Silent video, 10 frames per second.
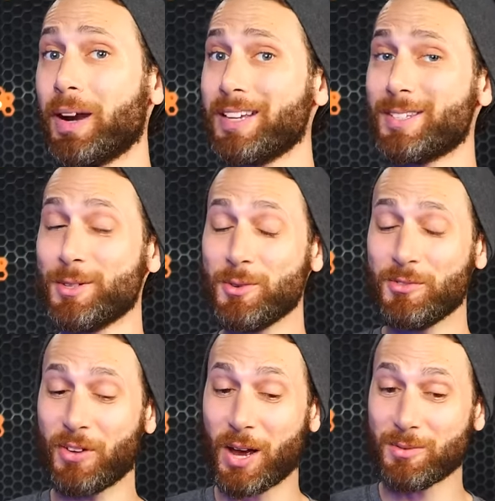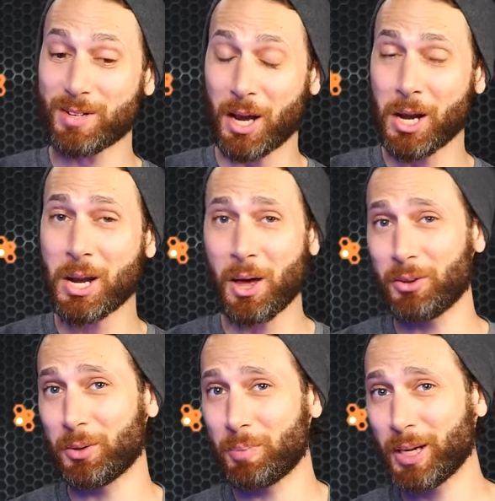but I soon found
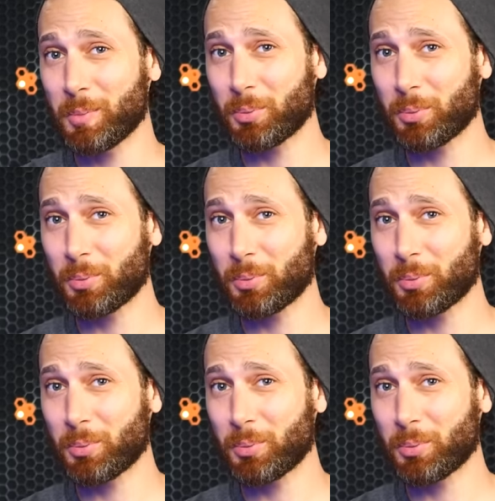another big